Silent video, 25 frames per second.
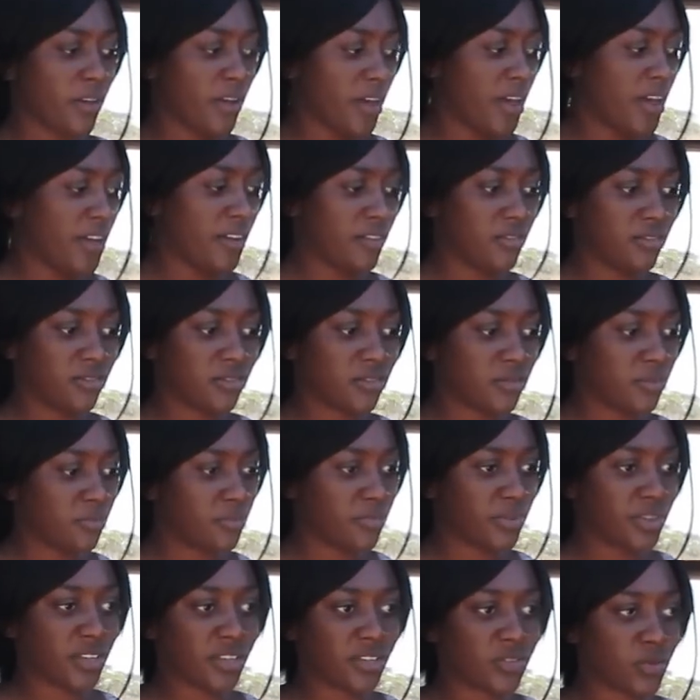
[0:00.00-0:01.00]
And
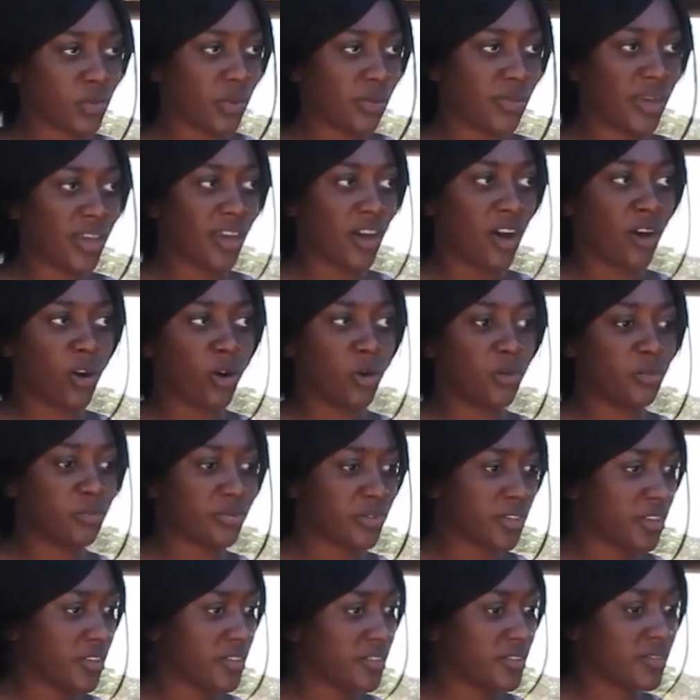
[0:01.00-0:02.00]
bricks, we make our own
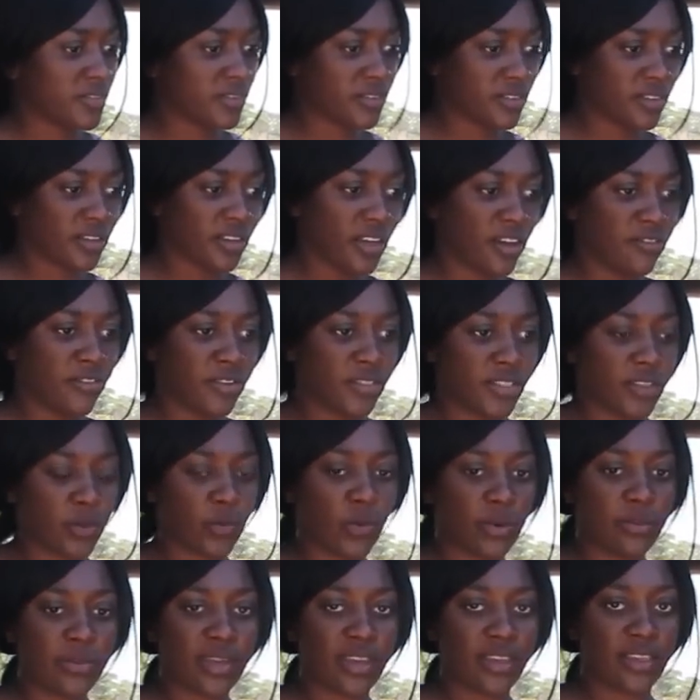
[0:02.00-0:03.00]
bricks, everything
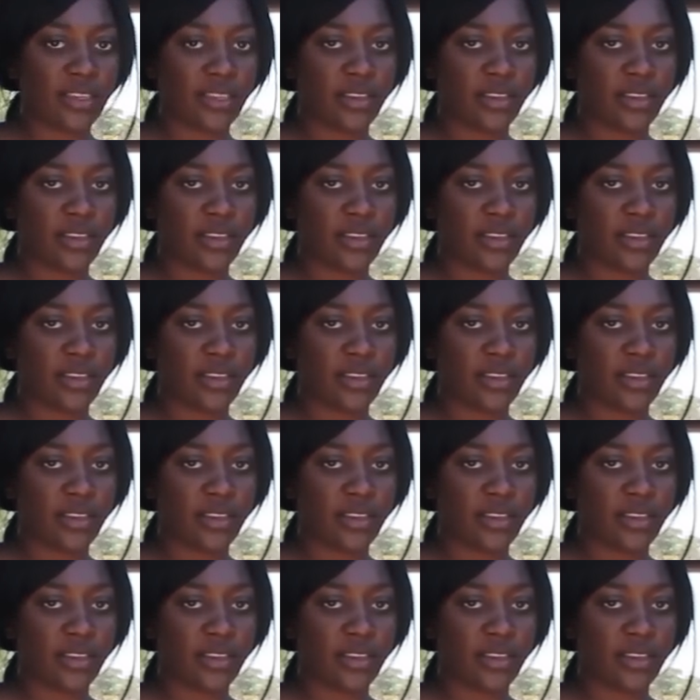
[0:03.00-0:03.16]
we make